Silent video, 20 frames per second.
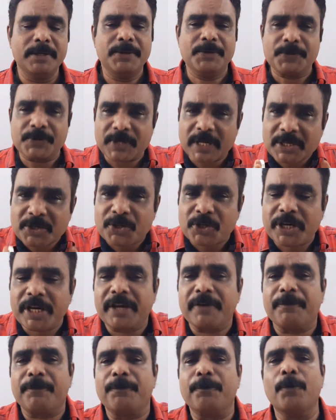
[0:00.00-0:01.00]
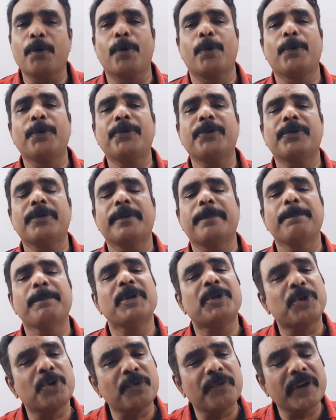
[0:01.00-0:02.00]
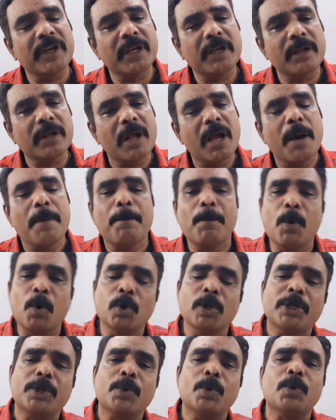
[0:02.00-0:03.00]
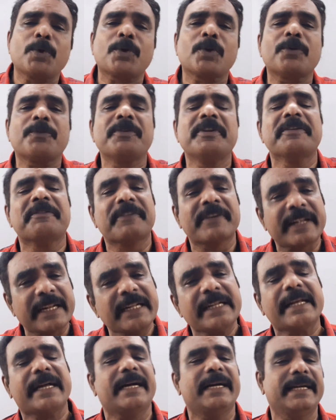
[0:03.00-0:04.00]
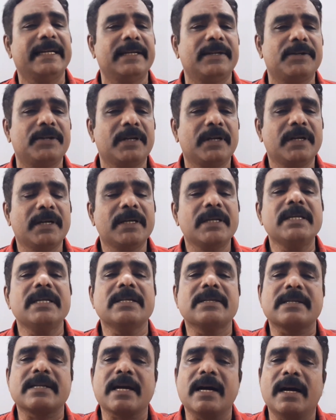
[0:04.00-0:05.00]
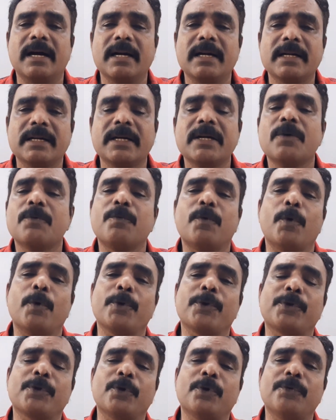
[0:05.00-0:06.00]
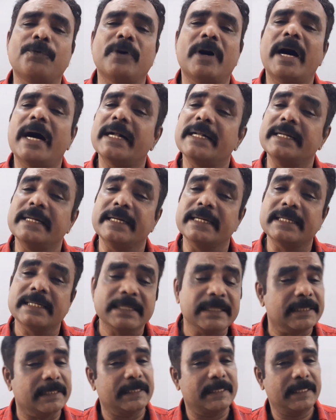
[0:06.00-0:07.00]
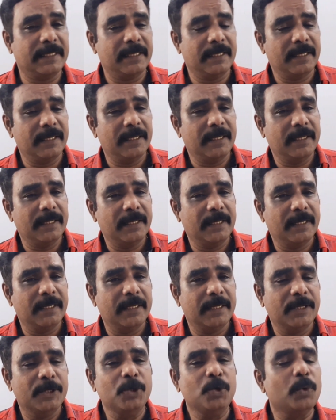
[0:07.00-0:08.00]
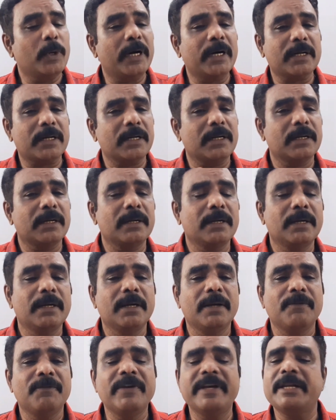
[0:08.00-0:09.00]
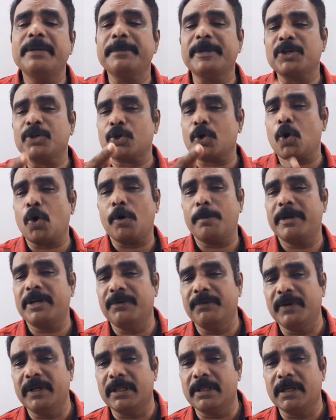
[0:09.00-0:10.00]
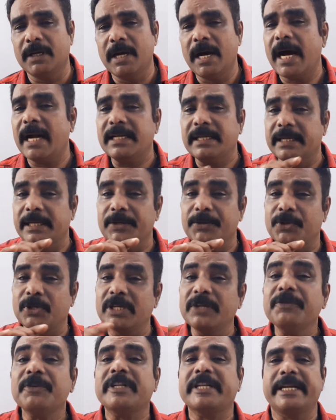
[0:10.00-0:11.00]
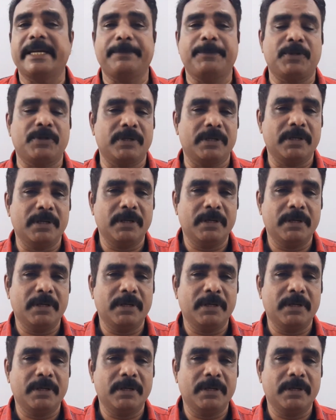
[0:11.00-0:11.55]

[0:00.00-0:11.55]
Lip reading: Such a force between molecules of different kind is called force of adhesion. You are very much common with adhesive tapes,